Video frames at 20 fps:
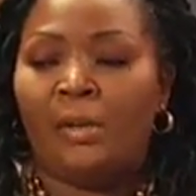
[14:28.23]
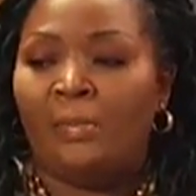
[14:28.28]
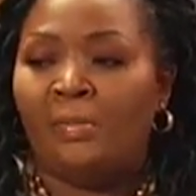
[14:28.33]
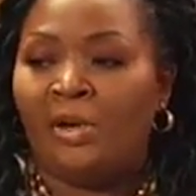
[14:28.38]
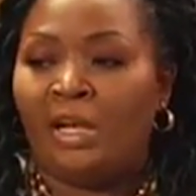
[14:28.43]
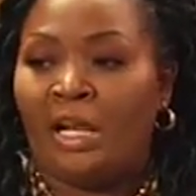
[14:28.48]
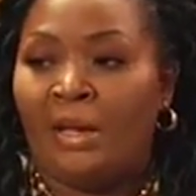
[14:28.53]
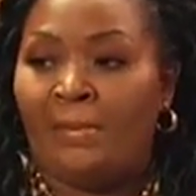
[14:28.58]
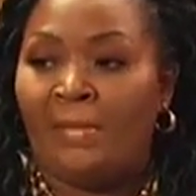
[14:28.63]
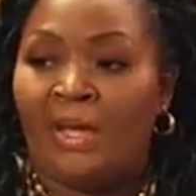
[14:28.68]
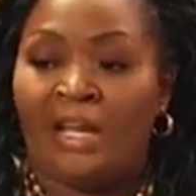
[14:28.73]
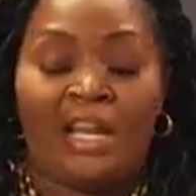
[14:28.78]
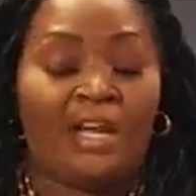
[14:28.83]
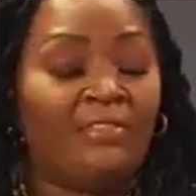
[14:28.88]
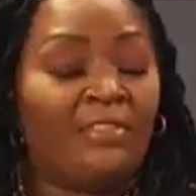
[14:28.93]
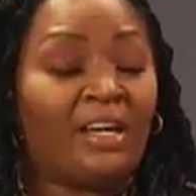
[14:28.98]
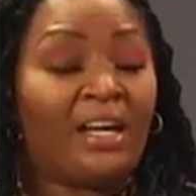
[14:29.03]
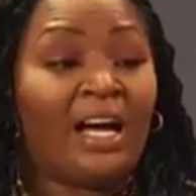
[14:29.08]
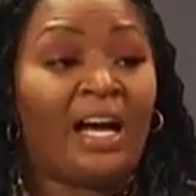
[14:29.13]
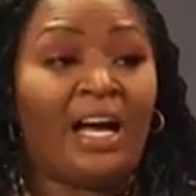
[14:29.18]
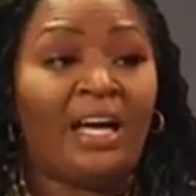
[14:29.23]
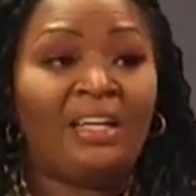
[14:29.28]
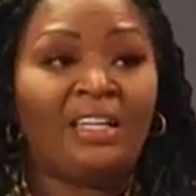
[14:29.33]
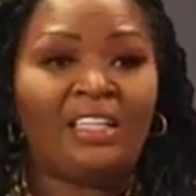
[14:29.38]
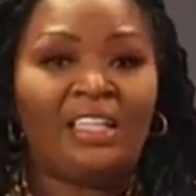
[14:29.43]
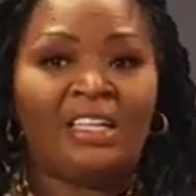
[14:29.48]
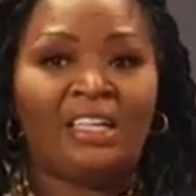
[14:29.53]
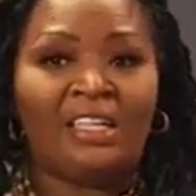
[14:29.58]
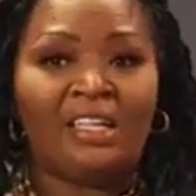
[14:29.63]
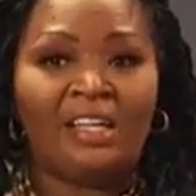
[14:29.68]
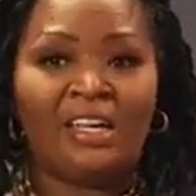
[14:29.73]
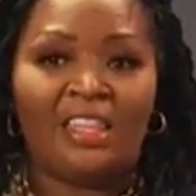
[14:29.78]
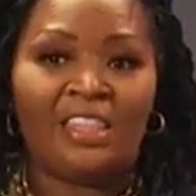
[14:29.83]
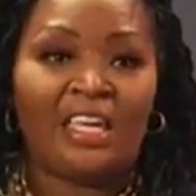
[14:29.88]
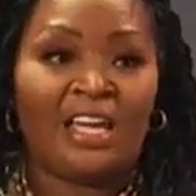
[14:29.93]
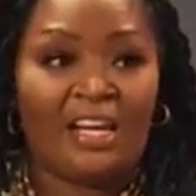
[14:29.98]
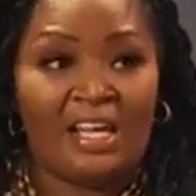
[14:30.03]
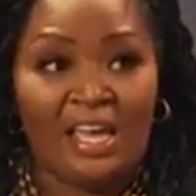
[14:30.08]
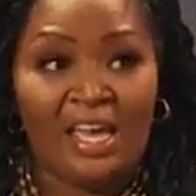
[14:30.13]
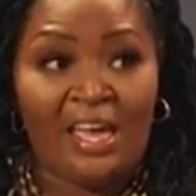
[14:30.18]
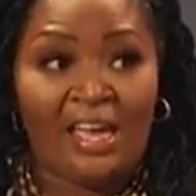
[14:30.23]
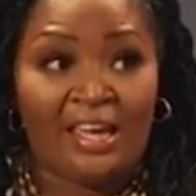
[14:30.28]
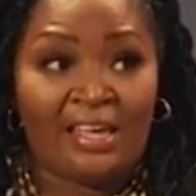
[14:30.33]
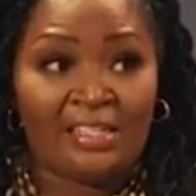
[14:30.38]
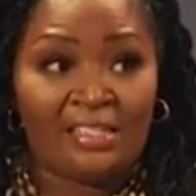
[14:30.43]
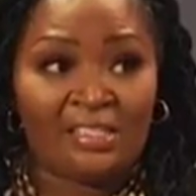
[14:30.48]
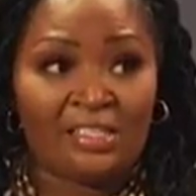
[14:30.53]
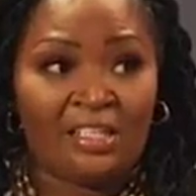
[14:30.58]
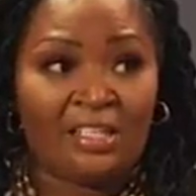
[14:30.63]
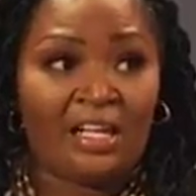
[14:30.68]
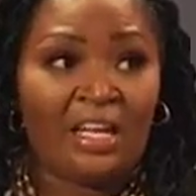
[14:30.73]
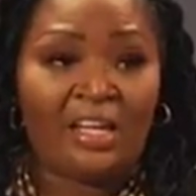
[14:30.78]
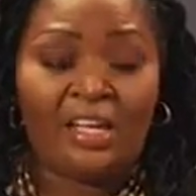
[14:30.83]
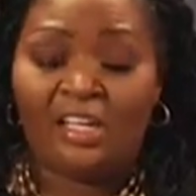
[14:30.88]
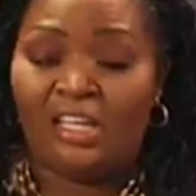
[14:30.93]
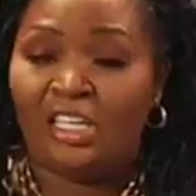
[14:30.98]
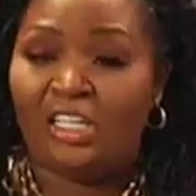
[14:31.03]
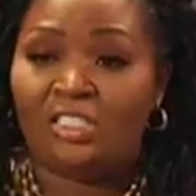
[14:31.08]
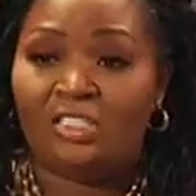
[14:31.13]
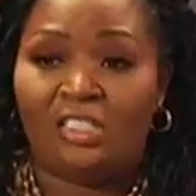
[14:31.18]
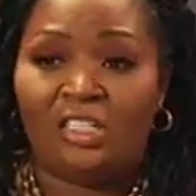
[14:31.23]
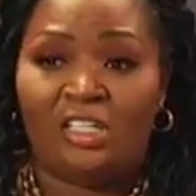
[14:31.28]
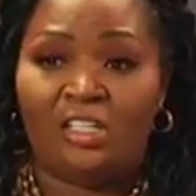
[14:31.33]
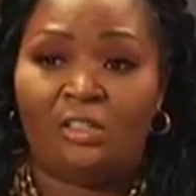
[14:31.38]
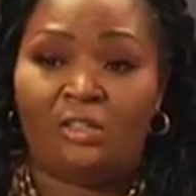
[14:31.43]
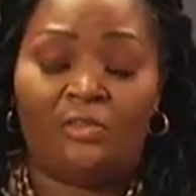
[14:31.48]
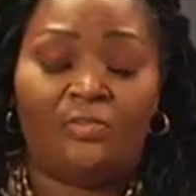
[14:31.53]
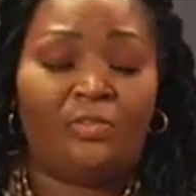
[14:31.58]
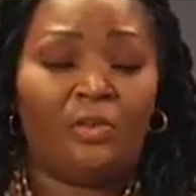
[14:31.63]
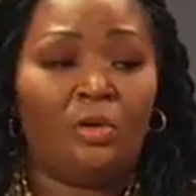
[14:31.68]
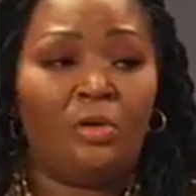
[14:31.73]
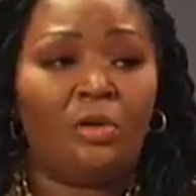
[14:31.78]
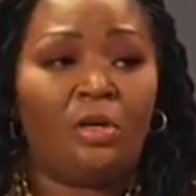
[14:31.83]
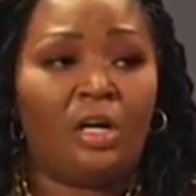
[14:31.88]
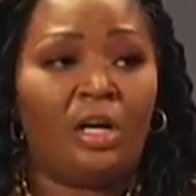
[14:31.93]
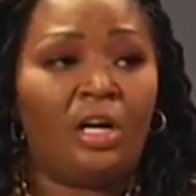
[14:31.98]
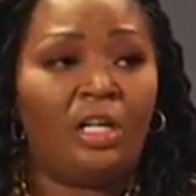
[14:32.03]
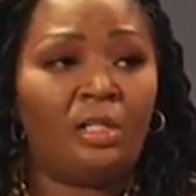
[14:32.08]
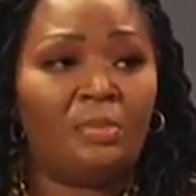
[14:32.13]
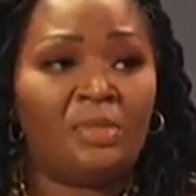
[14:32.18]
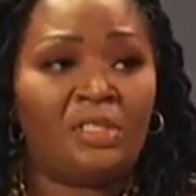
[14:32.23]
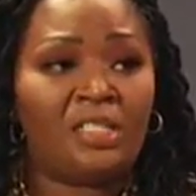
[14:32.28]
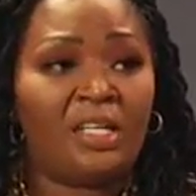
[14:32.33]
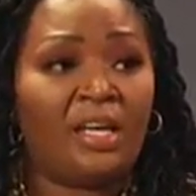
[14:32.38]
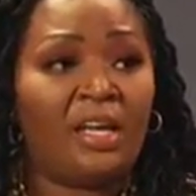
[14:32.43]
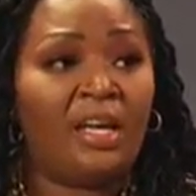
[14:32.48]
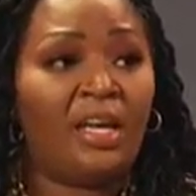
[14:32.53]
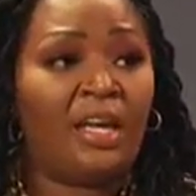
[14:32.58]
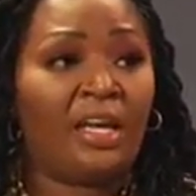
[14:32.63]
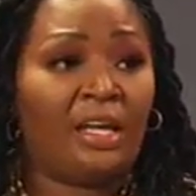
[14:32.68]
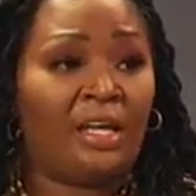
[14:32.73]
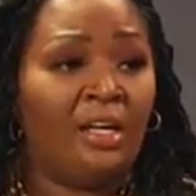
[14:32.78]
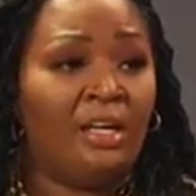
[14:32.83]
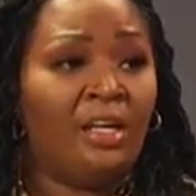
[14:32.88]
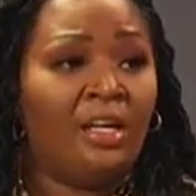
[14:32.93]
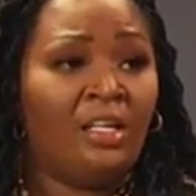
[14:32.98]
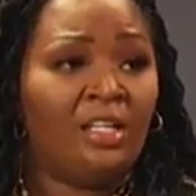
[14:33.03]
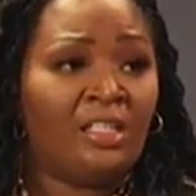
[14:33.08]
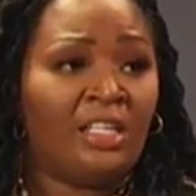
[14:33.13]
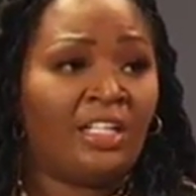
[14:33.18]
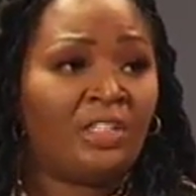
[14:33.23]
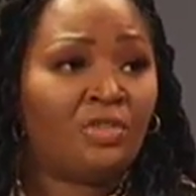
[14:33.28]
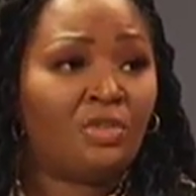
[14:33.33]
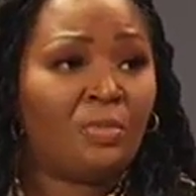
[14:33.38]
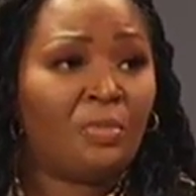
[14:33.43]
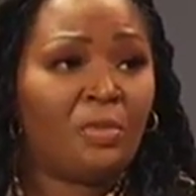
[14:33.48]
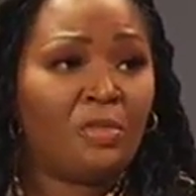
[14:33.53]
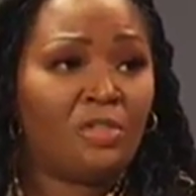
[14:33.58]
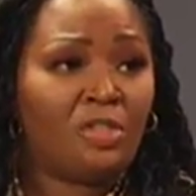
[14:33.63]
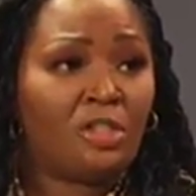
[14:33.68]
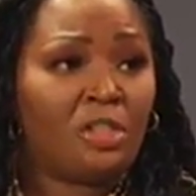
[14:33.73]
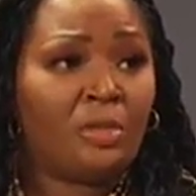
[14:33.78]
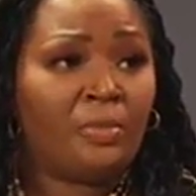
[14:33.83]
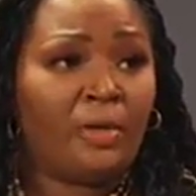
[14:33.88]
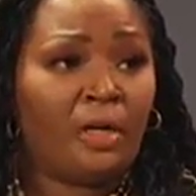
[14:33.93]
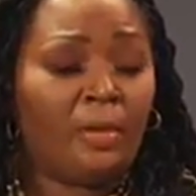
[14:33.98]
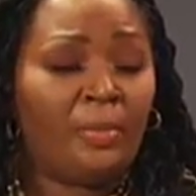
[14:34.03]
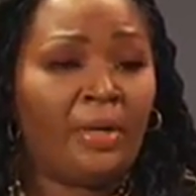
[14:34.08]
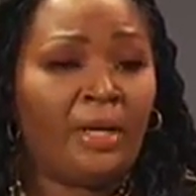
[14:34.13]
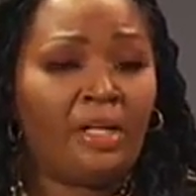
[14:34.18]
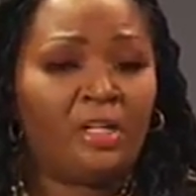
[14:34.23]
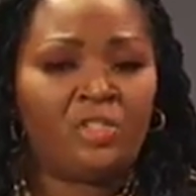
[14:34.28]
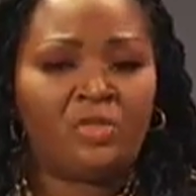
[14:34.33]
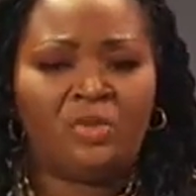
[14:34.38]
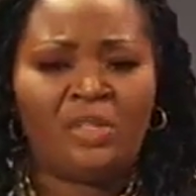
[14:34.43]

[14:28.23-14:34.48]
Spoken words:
but I might have a colleague that has, and I can easily get on the phone, call them, and say, "Hey, that trip you took to Barbados."